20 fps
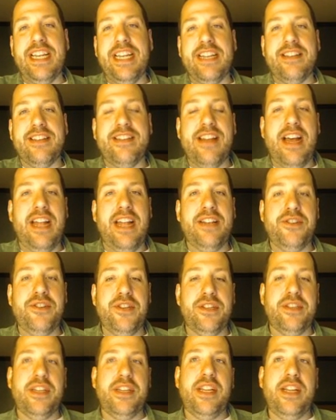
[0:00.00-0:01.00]
It's not
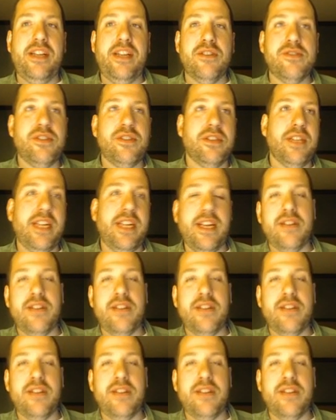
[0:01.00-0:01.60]
just here's a link,